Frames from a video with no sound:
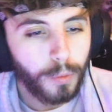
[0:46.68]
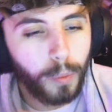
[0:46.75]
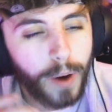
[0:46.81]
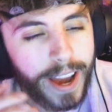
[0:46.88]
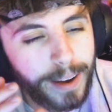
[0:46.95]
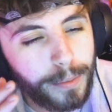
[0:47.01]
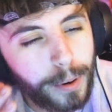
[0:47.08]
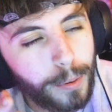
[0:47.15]

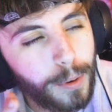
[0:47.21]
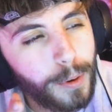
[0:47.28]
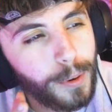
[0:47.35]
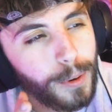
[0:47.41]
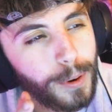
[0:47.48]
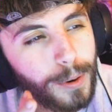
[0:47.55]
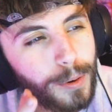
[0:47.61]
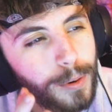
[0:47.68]

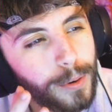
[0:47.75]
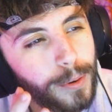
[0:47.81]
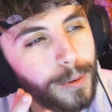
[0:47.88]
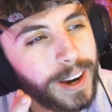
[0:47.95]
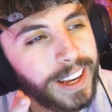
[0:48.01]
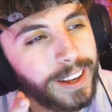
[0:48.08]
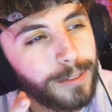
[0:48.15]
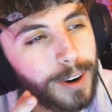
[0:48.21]

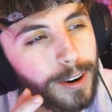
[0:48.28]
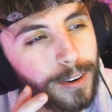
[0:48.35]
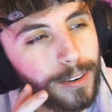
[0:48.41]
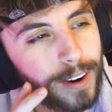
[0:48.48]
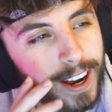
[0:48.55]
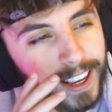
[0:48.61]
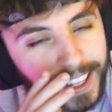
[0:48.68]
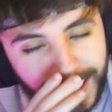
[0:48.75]
Wait,
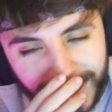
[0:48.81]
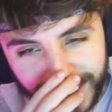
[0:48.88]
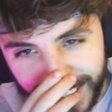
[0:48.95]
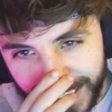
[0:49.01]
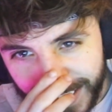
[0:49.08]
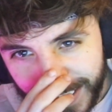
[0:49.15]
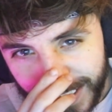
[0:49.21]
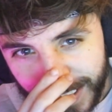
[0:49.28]

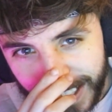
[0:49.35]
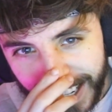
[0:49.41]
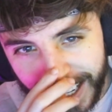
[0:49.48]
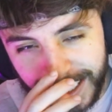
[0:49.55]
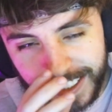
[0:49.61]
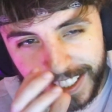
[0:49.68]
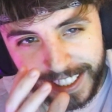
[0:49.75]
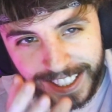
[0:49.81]
listen.
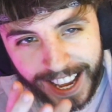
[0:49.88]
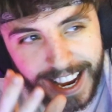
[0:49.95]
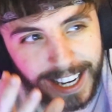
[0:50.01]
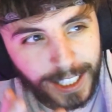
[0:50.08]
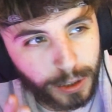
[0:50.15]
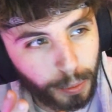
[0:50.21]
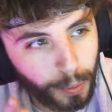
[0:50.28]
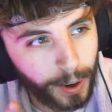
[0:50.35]
In
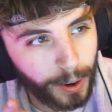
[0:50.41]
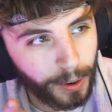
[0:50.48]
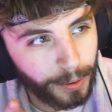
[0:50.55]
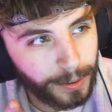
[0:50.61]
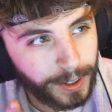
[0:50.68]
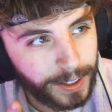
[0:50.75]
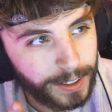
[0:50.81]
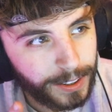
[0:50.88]
today's
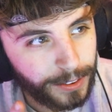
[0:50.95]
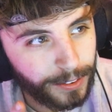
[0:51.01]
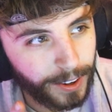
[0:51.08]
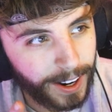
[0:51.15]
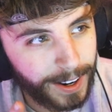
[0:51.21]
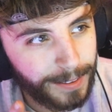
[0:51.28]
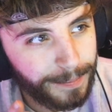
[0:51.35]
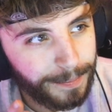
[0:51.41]
world,
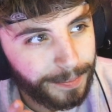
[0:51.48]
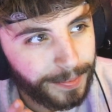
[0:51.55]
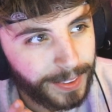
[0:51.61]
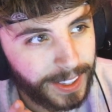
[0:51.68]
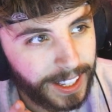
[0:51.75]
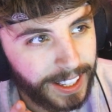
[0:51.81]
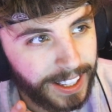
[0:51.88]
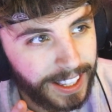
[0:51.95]
right,
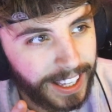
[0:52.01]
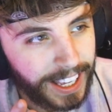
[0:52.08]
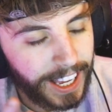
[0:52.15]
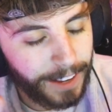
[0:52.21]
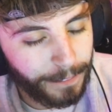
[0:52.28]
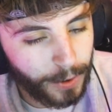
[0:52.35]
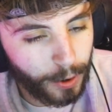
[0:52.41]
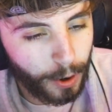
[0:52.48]

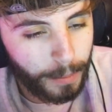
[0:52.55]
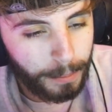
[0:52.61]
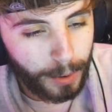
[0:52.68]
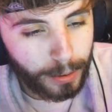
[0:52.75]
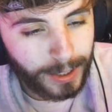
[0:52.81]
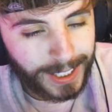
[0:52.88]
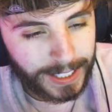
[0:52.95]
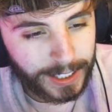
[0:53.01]
if your
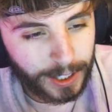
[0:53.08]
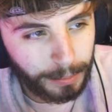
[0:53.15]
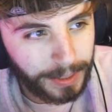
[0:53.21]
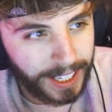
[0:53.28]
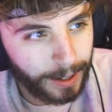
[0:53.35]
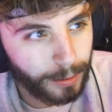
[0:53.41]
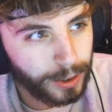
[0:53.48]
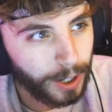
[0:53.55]
immune system
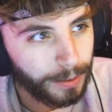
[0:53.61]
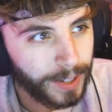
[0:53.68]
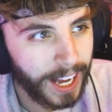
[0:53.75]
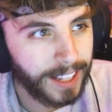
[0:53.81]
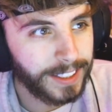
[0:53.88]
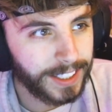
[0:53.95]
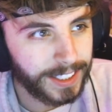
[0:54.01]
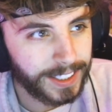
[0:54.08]
kills off
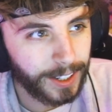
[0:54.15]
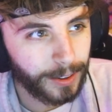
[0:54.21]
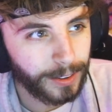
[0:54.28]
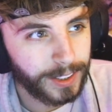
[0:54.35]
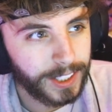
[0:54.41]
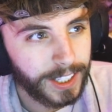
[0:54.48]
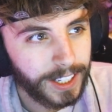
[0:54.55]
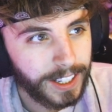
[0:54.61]
cancer
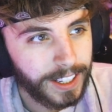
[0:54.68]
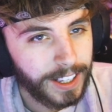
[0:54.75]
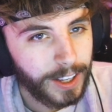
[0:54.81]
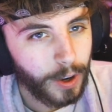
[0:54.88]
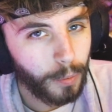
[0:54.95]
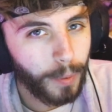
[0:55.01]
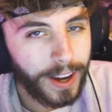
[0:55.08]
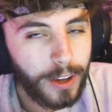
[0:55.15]
cells,
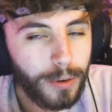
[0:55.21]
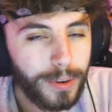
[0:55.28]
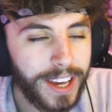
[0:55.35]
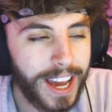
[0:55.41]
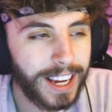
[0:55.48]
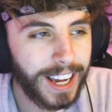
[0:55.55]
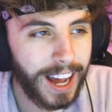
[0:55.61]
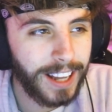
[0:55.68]
when you
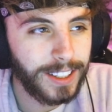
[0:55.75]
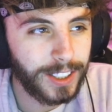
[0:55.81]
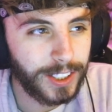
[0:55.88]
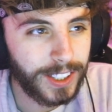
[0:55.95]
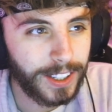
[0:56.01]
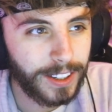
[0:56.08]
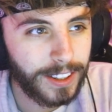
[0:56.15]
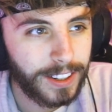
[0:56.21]
get
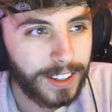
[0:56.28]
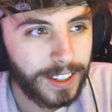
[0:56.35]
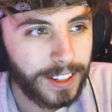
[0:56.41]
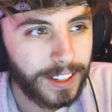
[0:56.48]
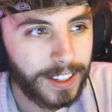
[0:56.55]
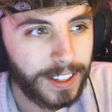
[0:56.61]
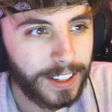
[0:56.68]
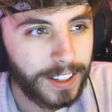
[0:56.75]
cancer,
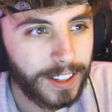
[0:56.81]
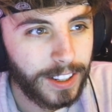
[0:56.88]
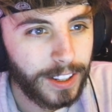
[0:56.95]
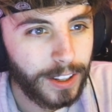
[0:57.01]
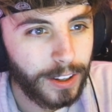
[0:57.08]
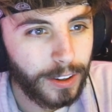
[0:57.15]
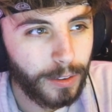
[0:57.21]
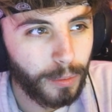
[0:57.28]

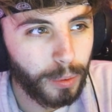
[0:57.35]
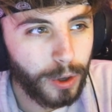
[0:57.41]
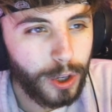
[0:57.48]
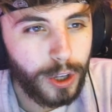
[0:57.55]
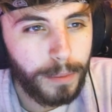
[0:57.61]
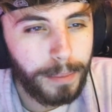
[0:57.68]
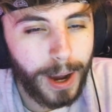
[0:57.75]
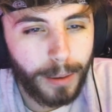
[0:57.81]

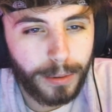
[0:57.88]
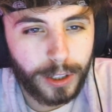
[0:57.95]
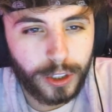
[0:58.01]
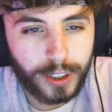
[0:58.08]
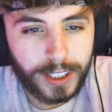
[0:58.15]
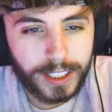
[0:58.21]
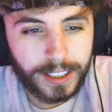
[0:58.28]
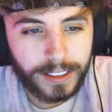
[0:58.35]
wouldn't you be able to
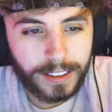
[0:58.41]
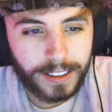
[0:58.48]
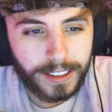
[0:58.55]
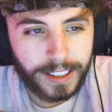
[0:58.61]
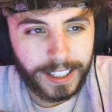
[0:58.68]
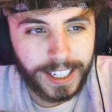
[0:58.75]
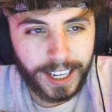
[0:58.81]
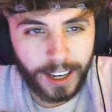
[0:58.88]
just
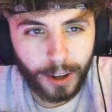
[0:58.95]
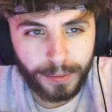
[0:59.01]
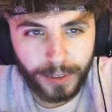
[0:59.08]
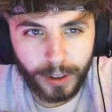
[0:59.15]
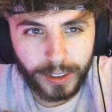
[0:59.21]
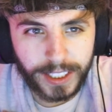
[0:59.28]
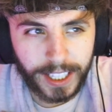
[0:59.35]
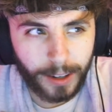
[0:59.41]
kill off
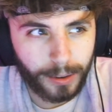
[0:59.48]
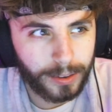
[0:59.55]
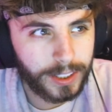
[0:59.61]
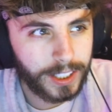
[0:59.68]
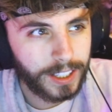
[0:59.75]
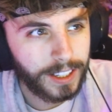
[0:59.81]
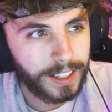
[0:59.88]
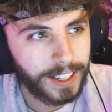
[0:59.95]
those
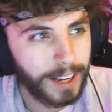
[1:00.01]
cells?